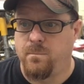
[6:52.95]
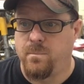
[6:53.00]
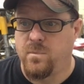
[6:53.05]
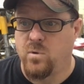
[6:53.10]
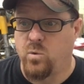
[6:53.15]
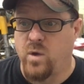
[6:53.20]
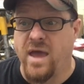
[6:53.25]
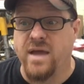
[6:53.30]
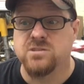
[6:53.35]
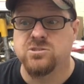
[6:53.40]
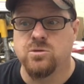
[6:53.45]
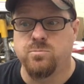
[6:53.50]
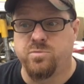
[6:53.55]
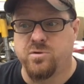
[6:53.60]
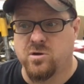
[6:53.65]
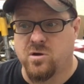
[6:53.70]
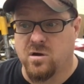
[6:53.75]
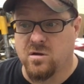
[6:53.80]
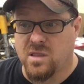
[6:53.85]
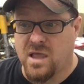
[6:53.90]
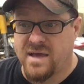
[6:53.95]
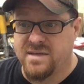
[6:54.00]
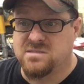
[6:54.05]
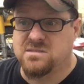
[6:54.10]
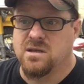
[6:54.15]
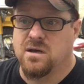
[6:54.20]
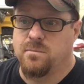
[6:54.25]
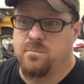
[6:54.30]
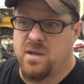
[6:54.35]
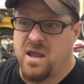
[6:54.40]
we actually put our
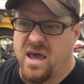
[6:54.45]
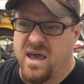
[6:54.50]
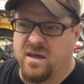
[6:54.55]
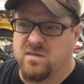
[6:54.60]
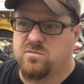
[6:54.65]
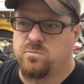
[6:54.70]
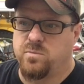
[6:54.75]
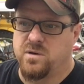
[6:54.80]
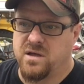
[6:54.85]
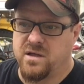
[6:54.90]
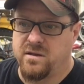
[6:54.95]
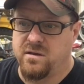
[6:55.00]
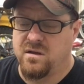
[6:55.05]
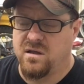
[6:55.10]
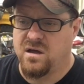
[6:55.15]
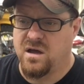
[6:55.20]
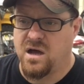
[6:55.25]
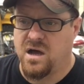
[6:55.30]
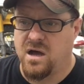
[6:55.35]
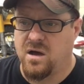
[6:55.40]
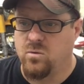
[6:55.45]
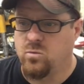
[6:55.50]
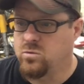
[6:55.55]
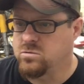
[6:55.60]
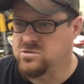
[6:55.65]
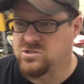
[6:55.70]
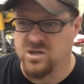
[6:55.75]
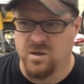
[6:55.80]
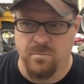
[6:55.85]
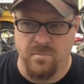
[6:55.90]
lights up next, but
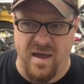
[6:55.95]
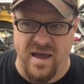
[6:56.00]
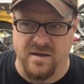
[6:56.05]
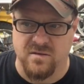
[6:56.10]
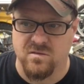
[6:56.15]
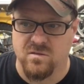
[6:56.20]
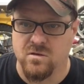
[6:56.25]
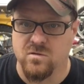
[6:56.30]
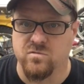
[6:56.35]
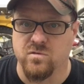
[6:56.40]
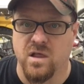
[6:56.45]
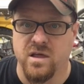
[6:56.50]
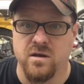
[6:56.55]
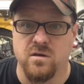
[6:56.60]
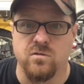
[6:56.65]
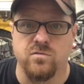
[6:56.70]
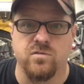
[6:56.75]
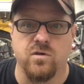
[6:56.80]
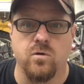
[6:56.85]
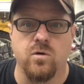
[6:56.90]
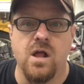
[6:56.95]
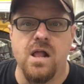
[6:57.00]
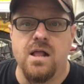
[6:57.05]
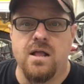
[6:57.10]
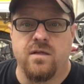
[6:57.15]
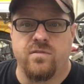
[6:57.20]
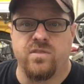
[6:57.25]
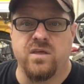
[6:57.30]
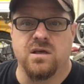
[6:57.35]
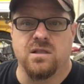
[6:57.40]
we'll jump back to those later. So
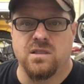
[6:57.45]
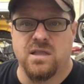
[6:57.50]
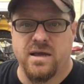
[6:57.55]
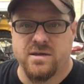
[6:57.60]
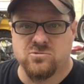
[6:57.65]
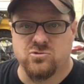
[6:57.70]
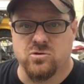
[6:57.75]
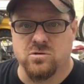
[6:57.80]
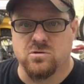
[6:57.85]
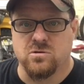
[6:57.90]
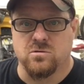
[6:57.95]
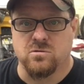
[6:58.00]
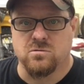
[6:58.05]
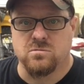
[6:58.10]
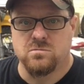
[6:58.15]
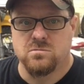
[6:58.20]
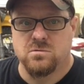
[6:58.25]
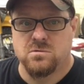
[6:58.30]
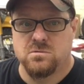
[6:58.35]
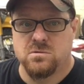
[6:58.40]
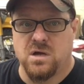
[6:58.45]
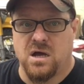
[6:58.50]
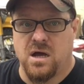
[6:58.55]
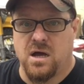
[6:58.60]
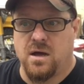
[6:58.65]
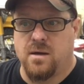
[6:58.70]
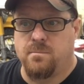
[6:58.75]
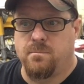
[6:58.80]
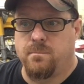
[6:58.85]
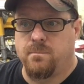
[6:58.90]
the electrical
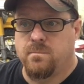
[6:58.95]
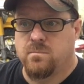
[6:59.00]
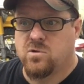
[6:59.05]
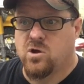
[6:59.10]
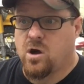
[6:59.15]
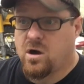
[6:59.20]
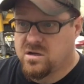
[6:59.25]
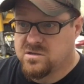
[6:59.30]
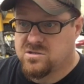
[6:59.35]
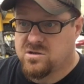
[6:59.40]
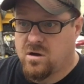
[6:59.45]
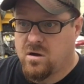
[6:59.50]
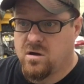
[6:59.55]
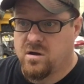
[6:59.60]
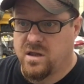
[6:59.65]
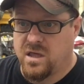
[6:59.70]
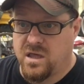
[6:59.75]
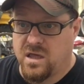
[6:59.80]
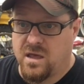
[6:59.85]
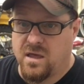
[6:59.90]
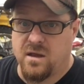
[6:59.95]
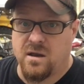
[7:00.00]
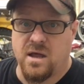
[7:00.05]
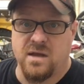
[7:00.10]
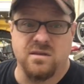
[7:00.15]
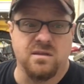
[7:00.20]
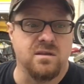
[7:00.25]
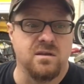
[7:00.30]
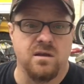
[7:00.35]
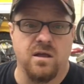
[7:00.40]
cost on it, I
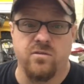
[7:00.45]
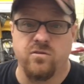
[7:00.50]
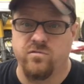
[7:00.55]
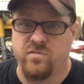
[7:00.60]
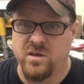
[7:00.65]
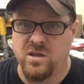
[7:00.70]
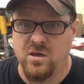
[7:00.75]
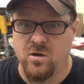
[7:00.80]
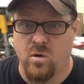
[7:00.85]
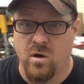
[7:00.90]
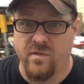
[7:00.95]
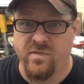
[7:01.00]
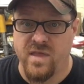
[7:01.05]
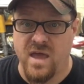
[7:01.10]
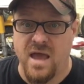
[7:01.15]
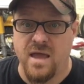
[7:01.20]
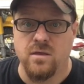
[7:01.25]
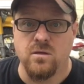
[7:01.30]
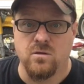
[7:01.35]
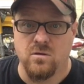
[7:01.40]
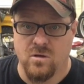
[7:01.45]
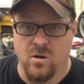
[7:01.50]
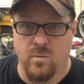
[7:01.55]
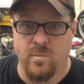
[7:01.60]
did another video on that. You can go